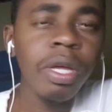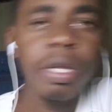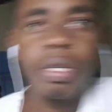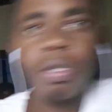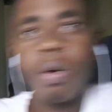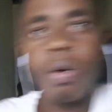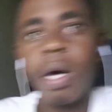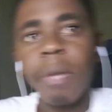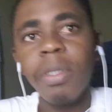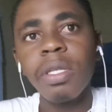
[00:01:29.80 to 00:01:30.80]
So
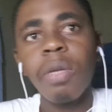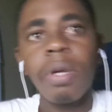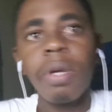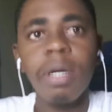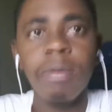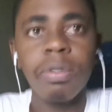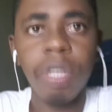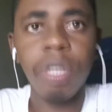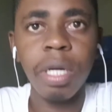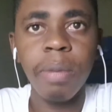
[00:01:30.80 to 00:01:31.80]
I basically want to
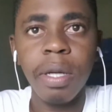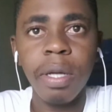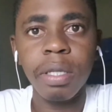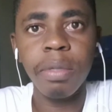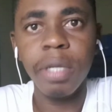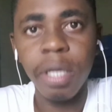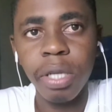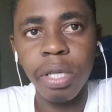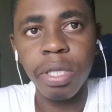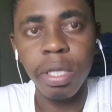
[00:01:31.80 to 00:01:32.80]
talk about
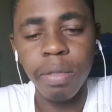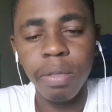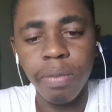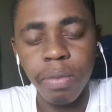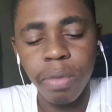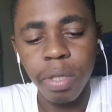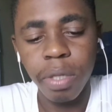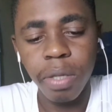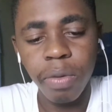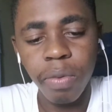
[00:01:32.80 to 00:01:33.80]
communication,
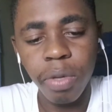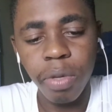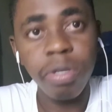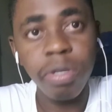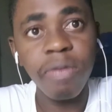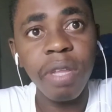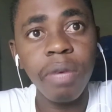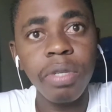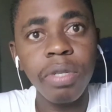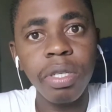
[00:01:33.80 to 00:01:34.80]
the use of
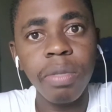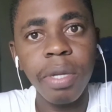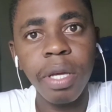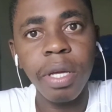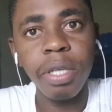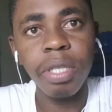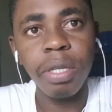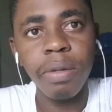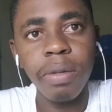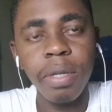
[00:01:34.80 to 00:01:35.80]
language in
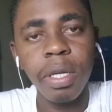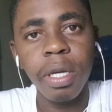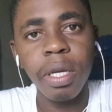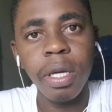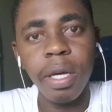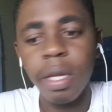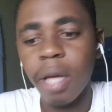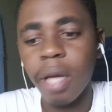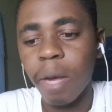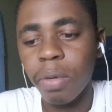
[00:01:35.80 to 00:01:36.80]
communication, and
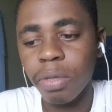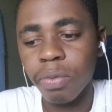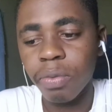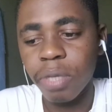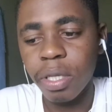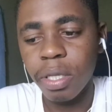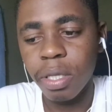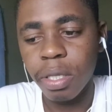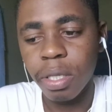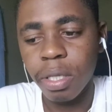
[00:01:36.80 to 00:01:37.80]
I want to read
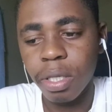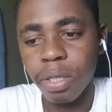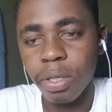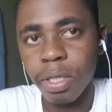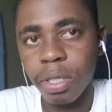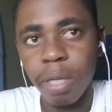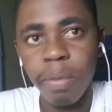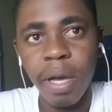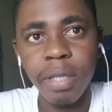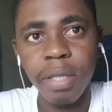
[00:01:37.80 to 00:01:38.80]
some
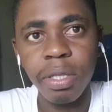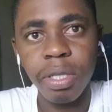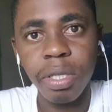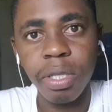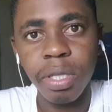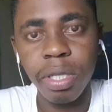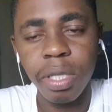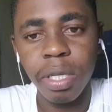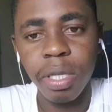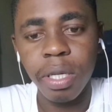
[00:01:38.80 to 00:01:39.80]
passages
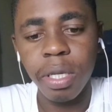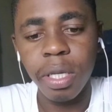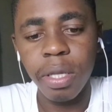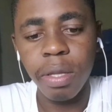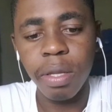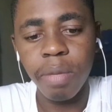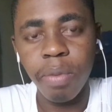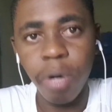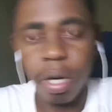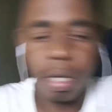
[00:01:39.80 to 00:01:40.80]
in the
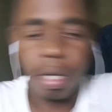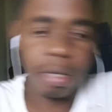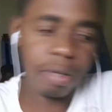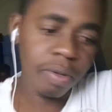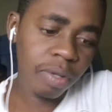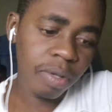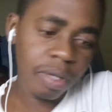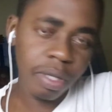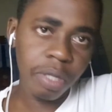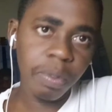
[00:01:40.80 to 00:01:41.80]
book
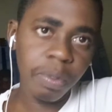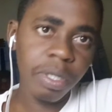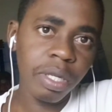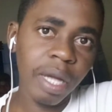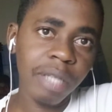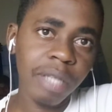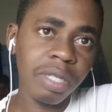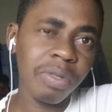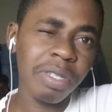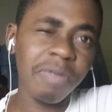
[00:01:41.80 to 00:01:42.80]
Speech in Action,
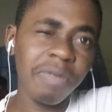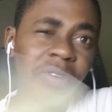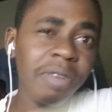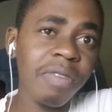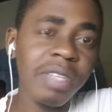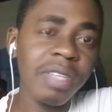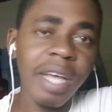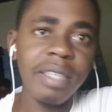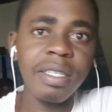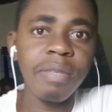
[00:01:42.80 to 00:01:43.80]
which is a very
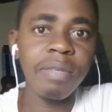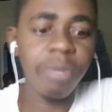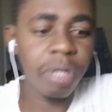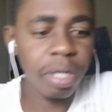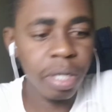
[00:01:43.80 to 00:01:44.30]
fantastic book